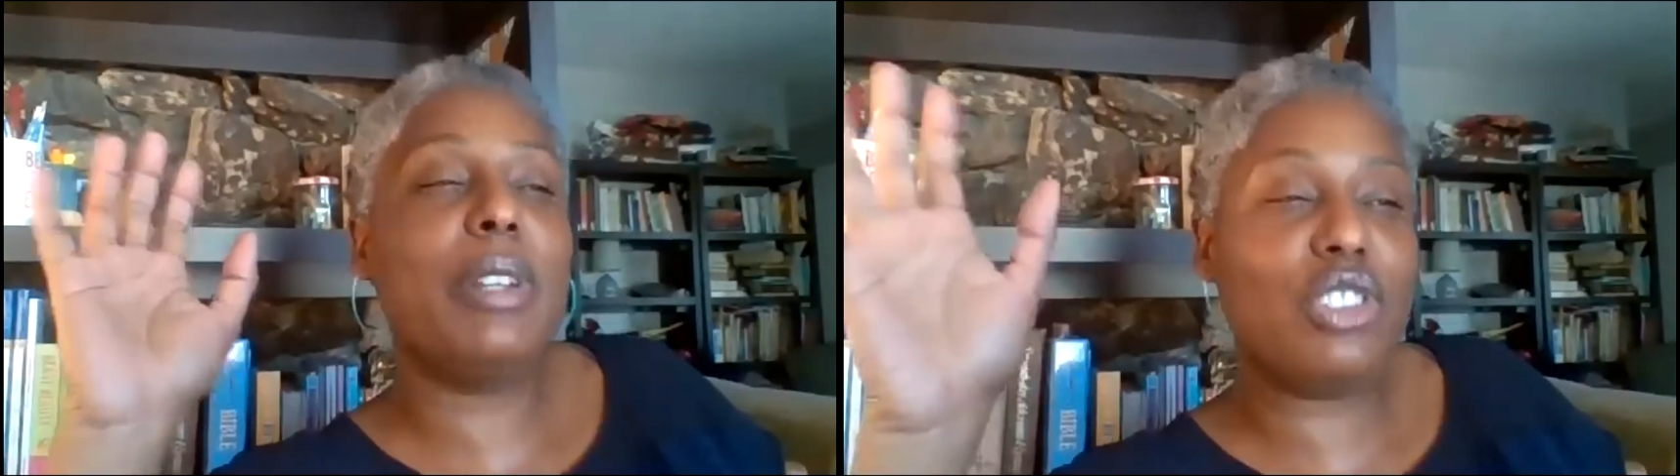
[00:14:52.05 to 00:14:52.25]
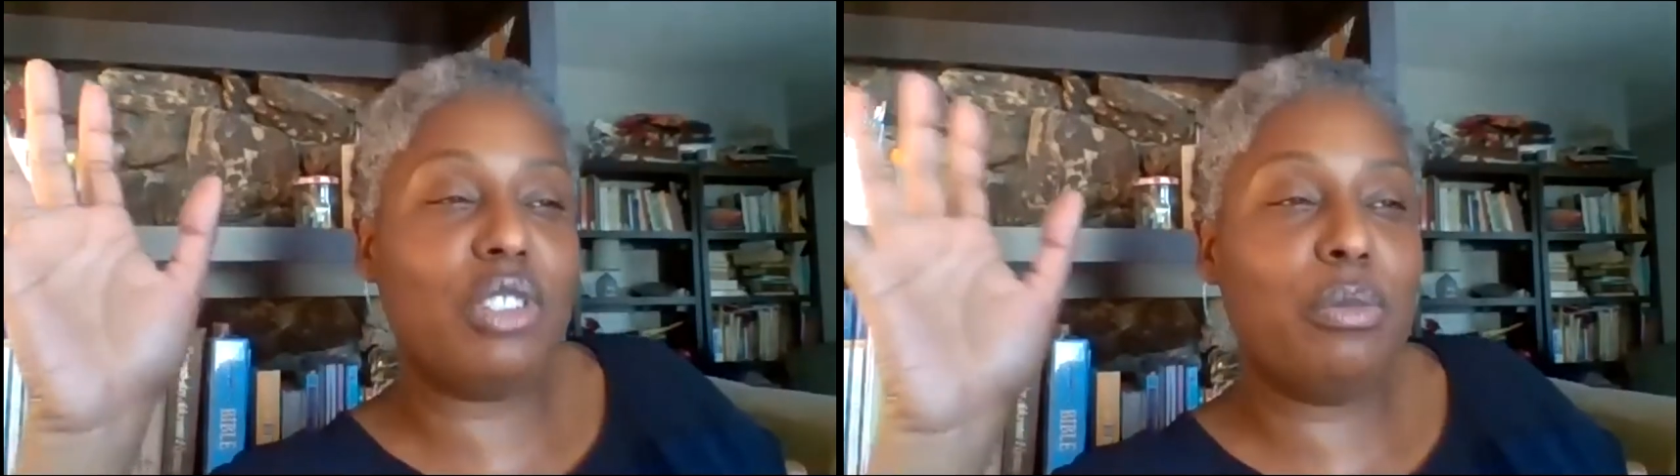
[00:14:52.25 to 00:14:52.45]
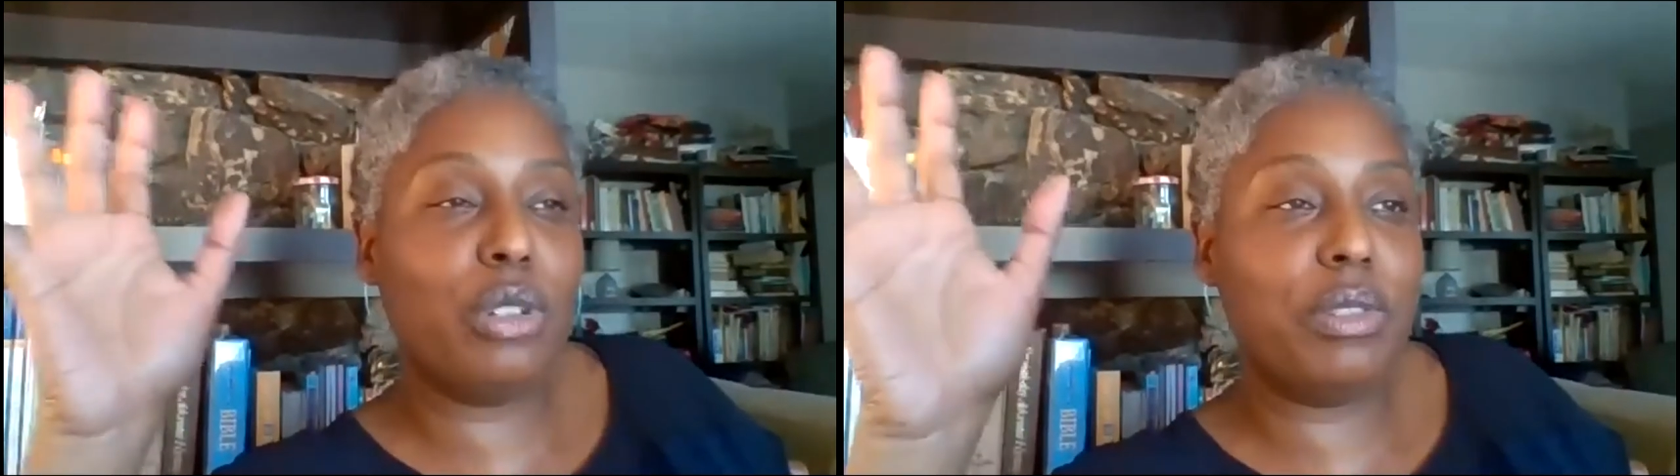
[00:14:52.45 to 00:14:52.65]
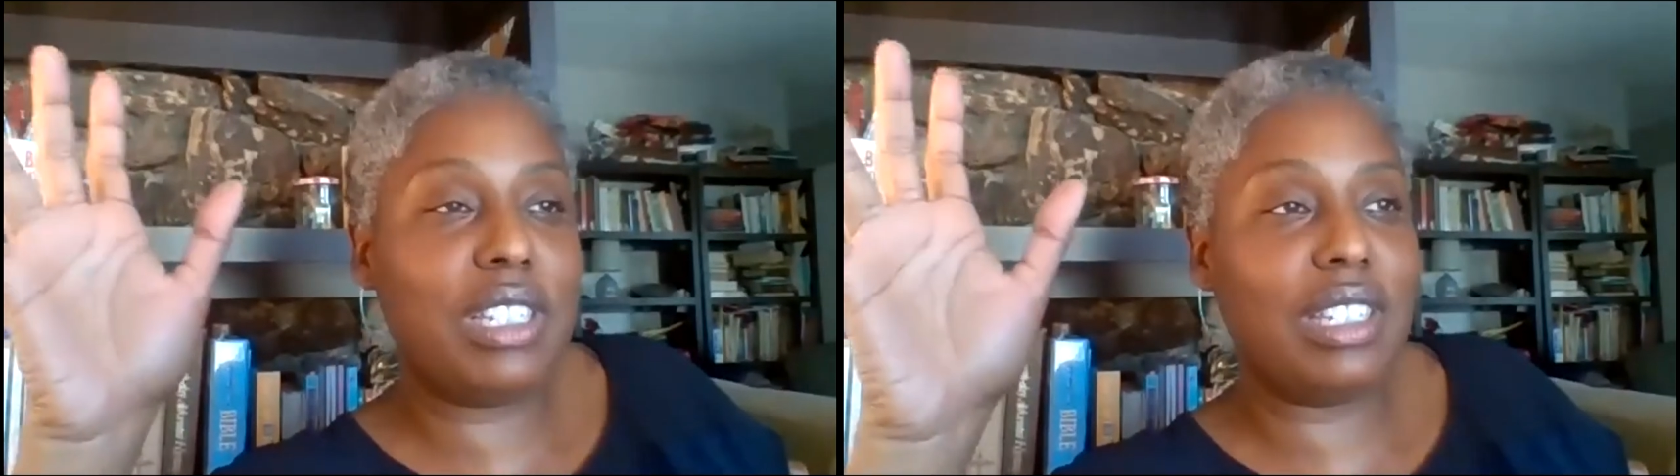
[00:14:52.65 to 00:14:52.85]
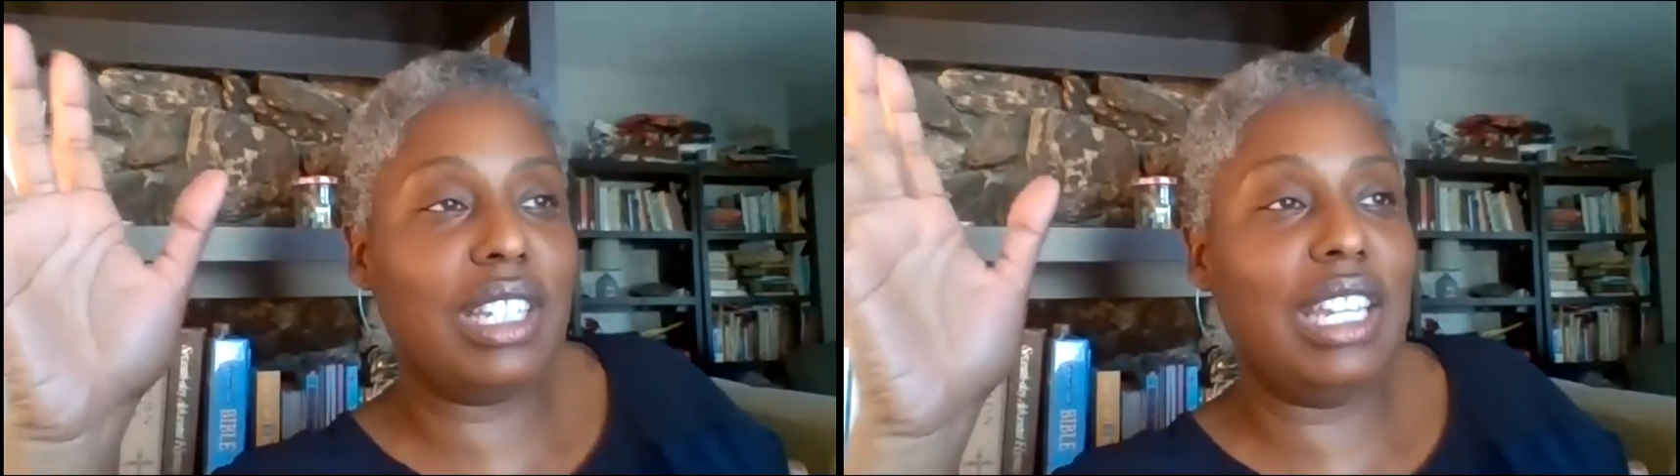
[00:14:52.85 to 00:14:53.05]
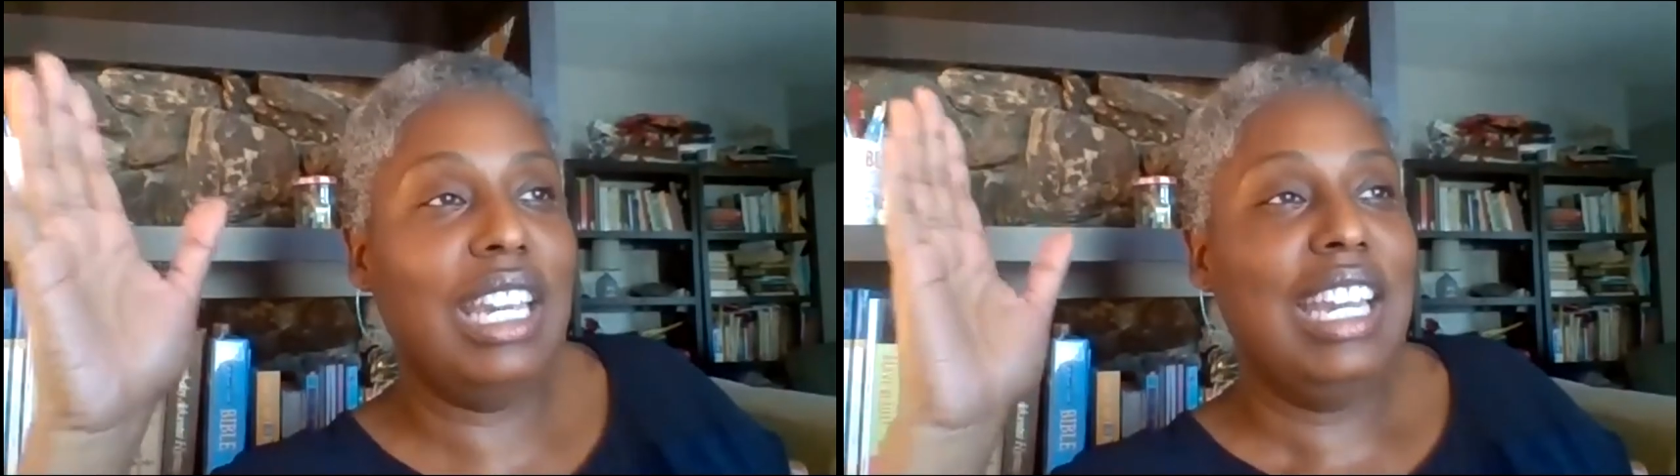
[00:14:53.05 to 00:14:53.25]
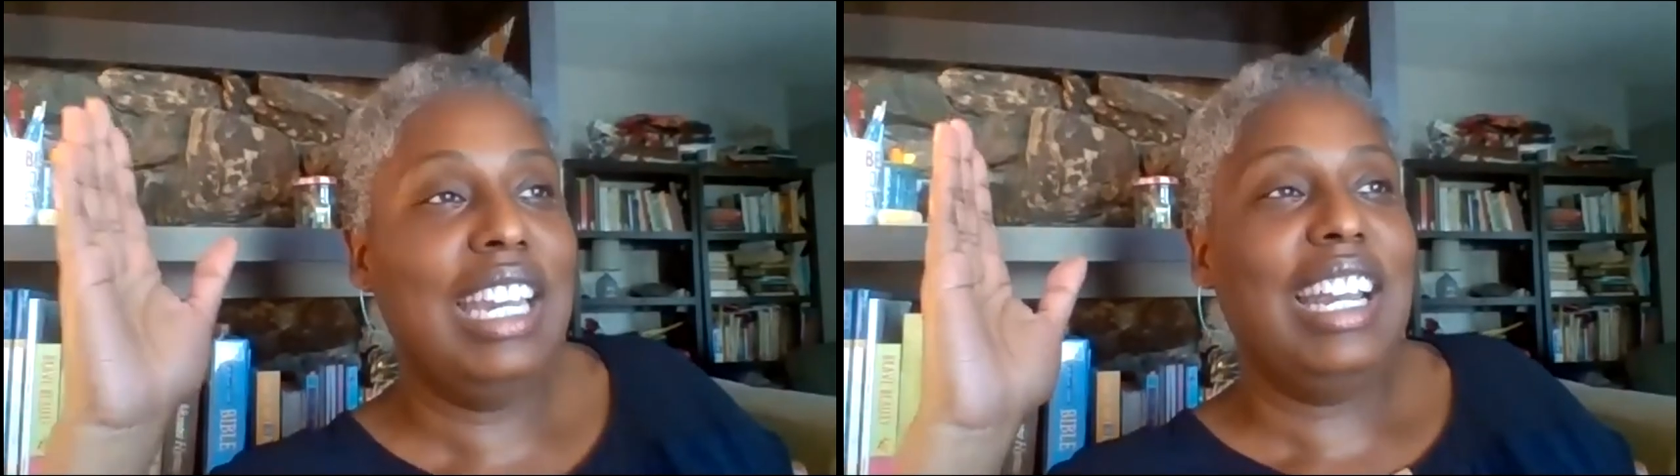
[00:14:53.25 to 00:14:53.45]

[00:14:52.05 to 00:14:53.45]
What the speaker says: especially more recently,